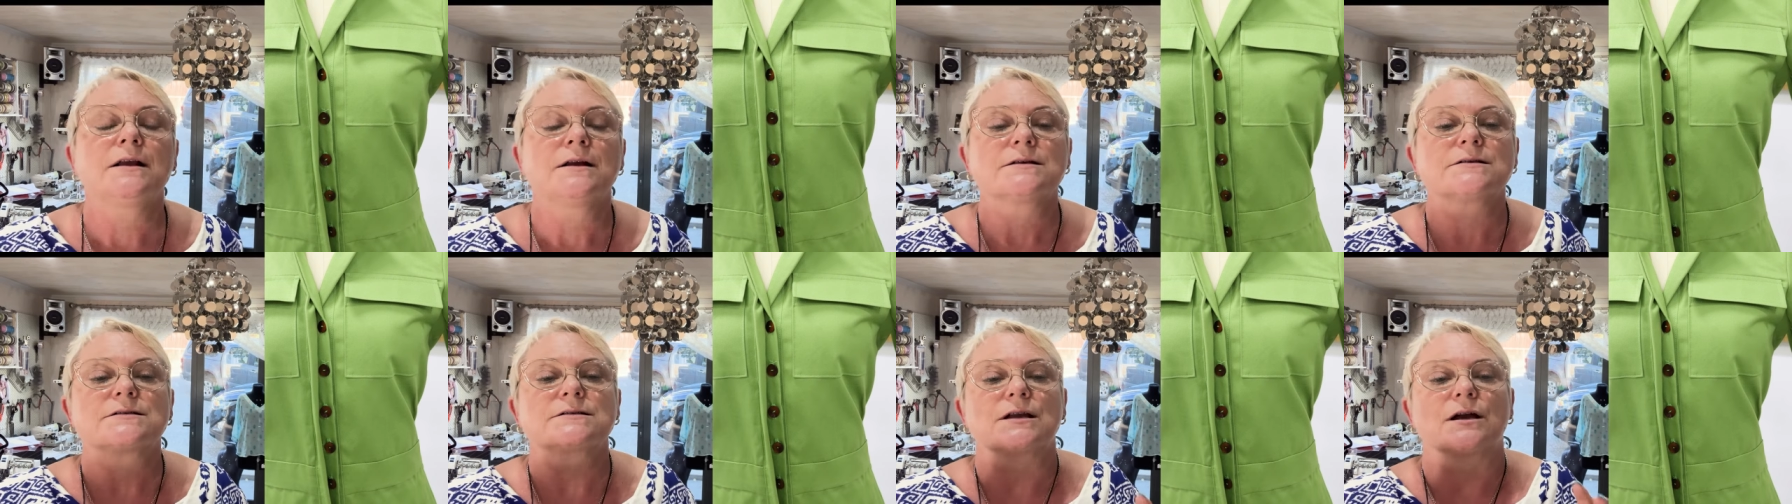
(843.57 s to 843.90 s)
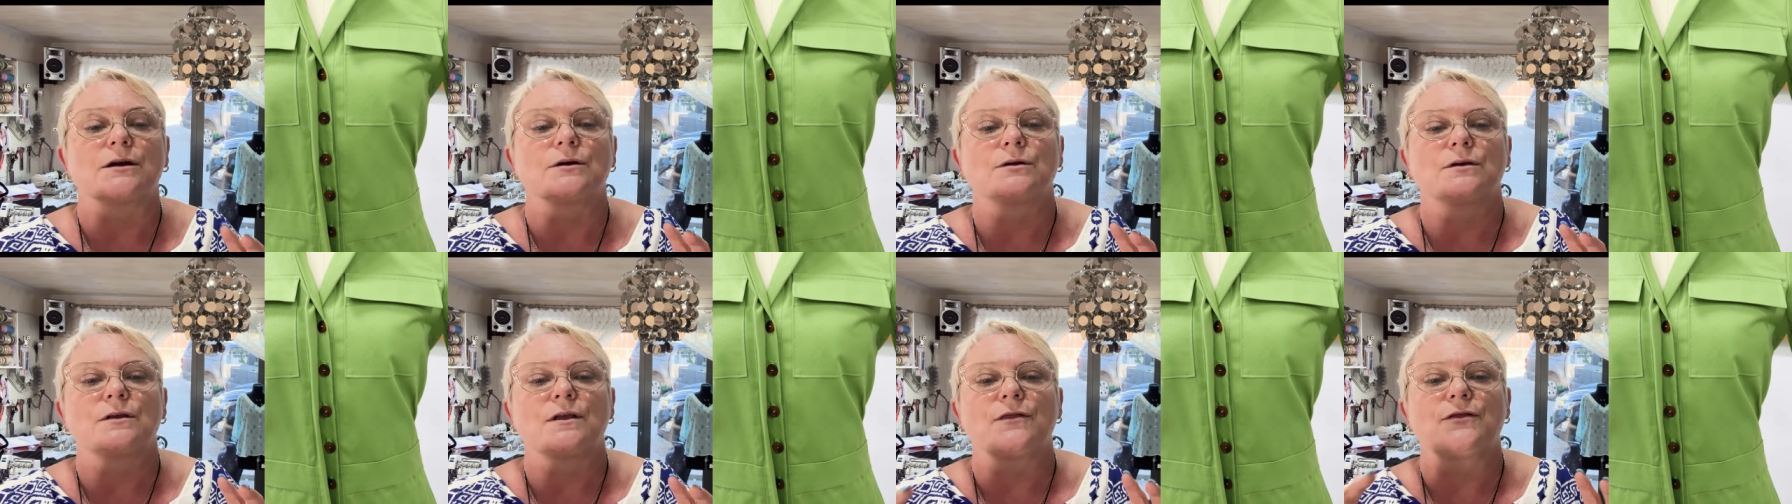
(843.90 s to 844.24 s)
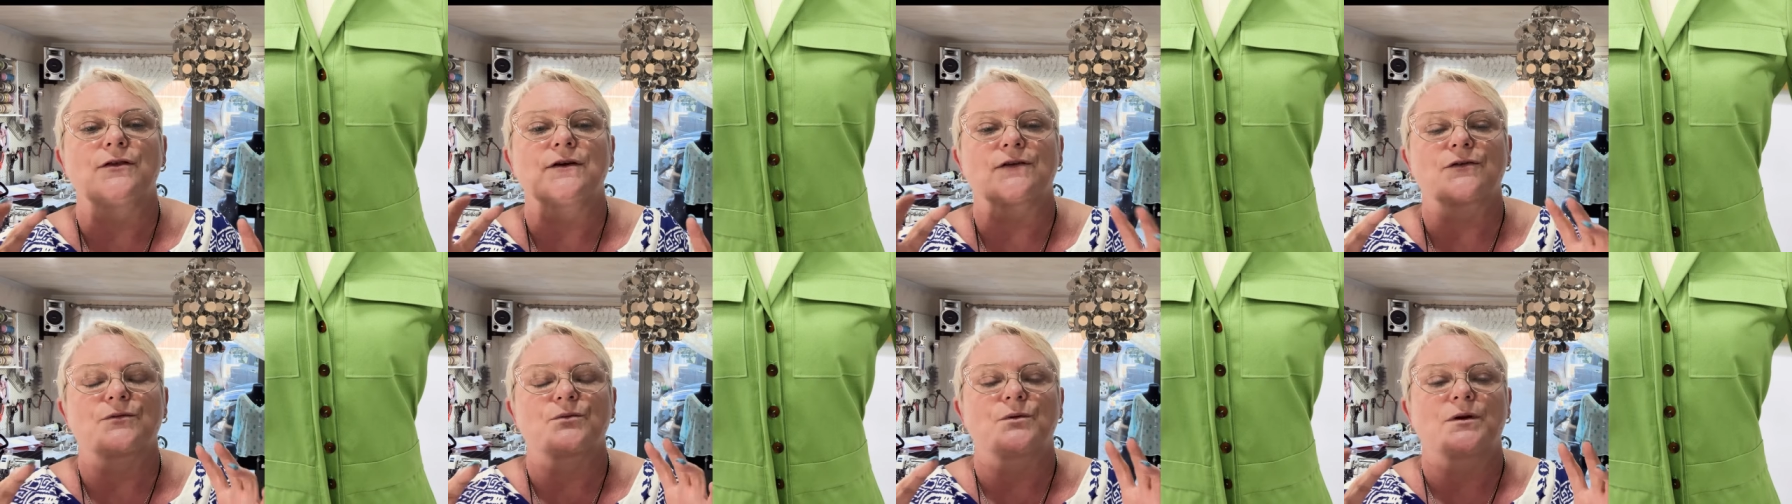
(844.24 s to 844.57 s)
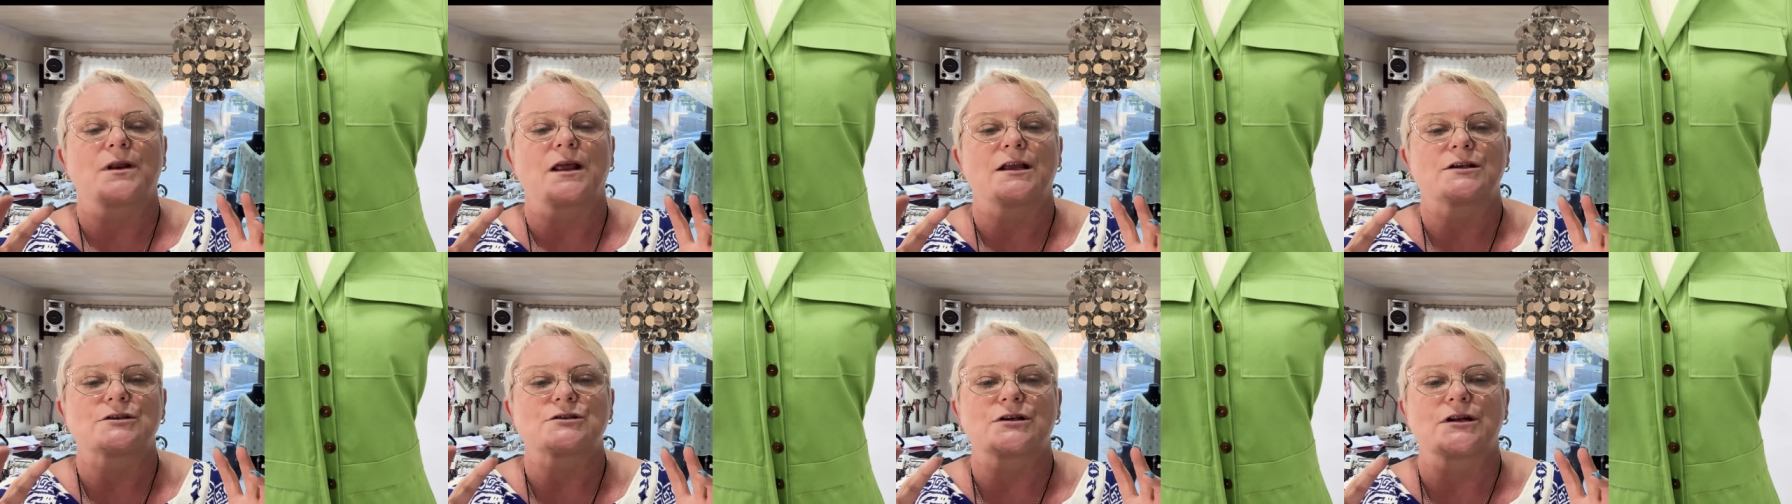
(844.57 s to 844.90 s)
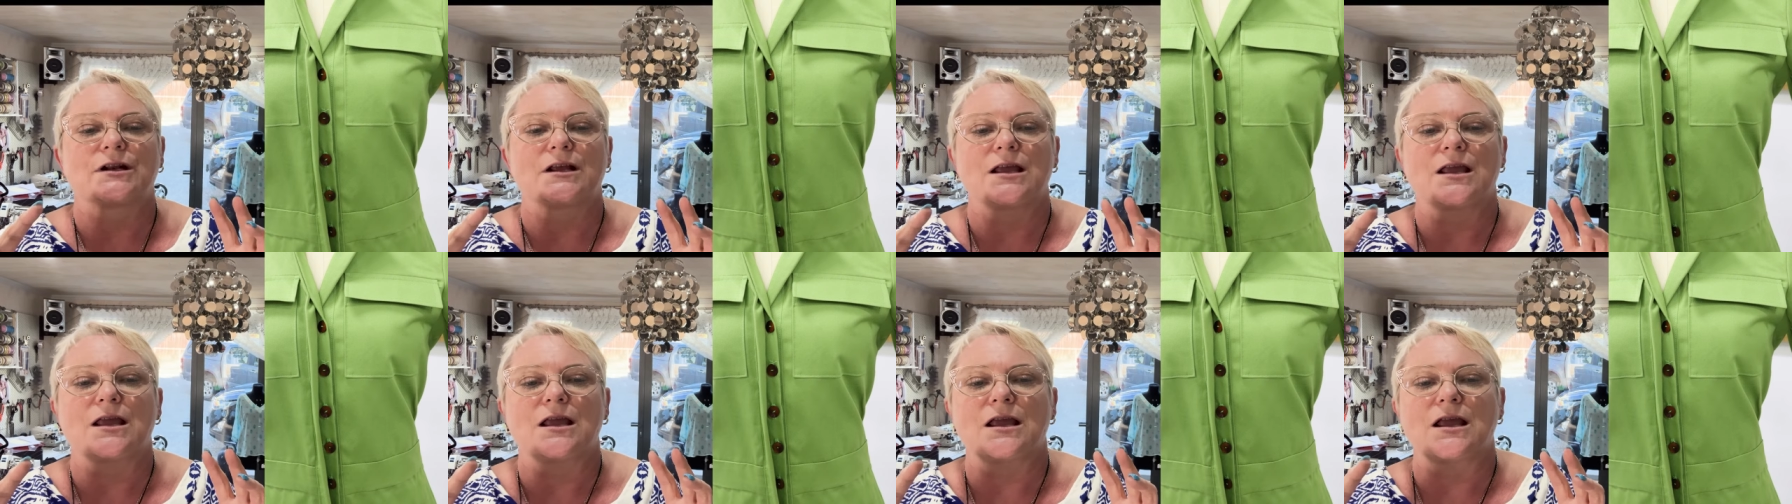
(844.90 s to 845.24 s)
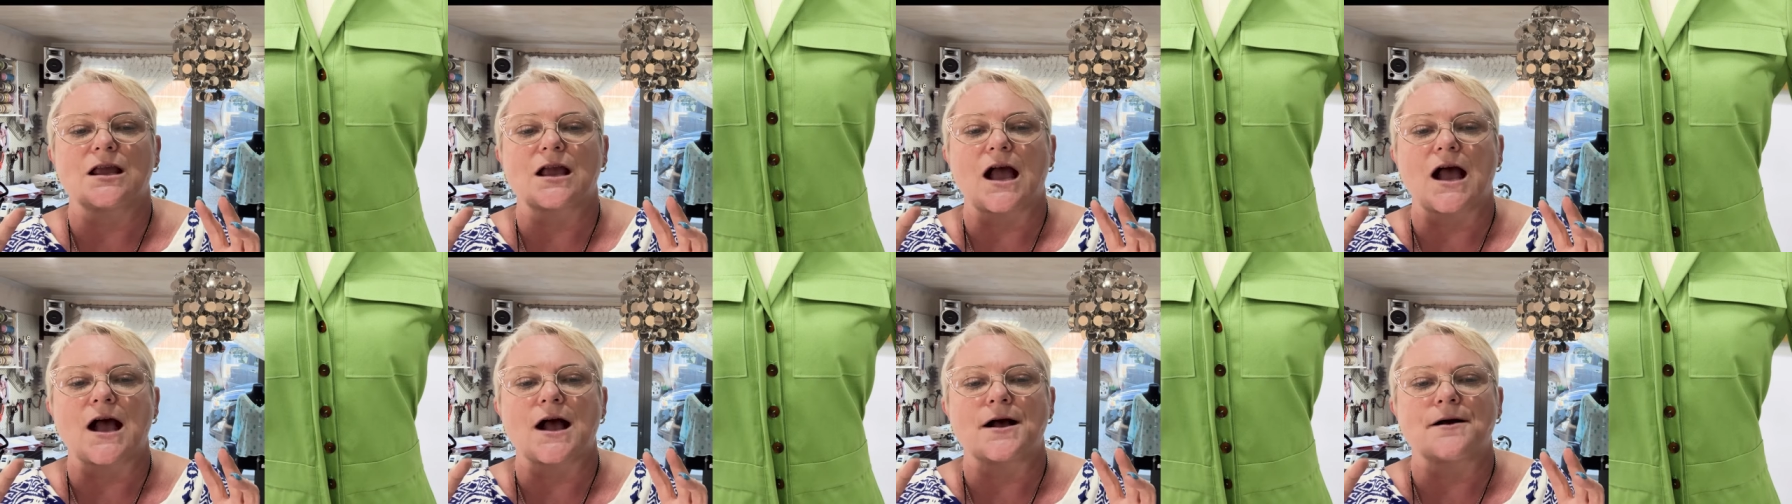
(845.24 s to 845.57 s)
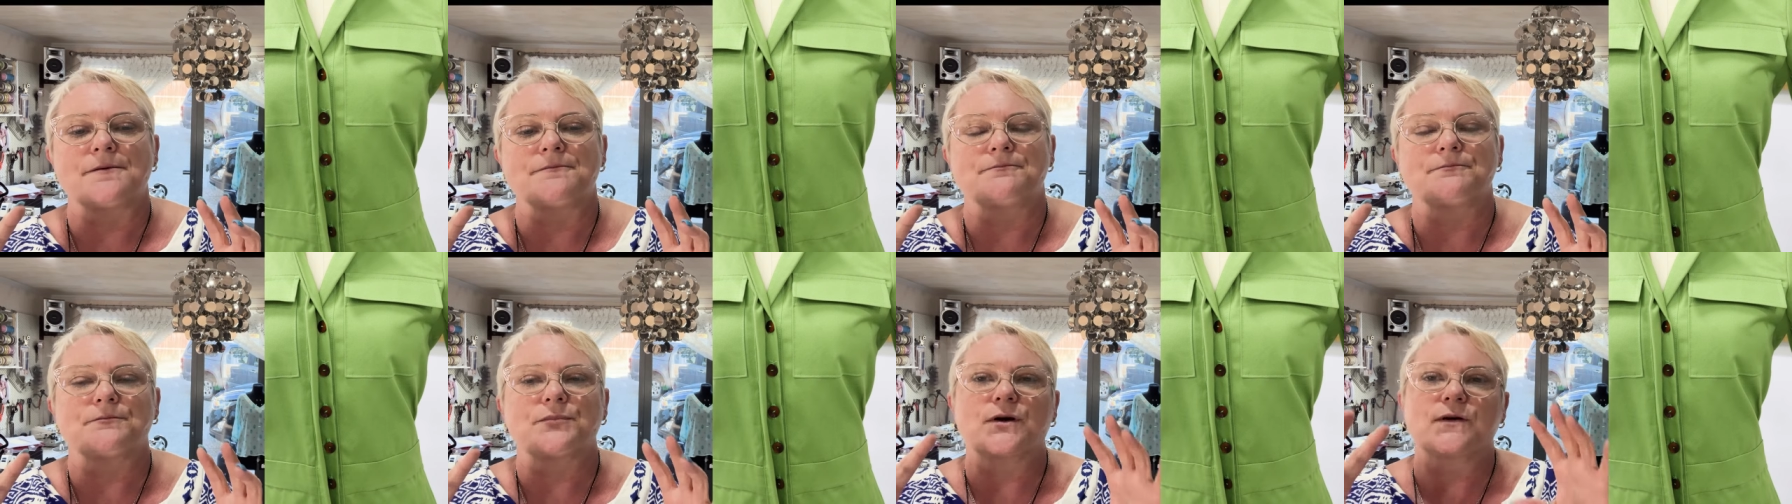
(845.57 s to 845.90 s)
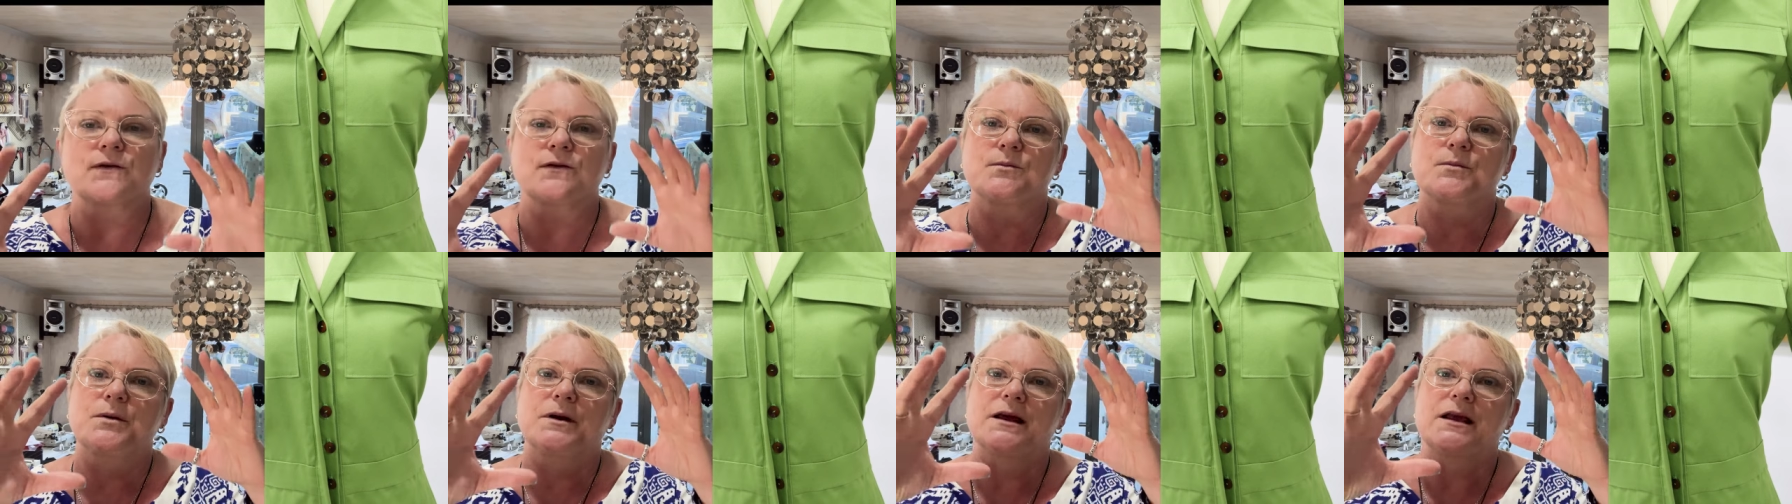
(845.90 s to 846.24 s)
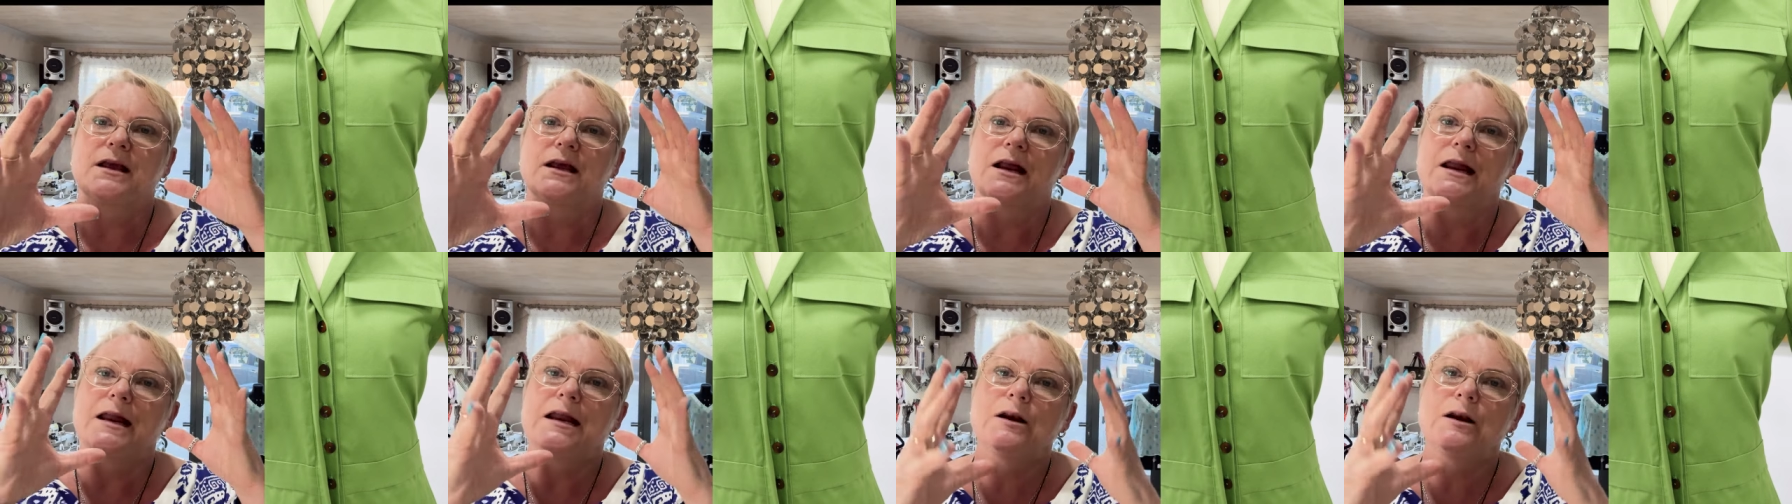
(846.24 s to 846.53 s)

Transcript: So this would actually possibly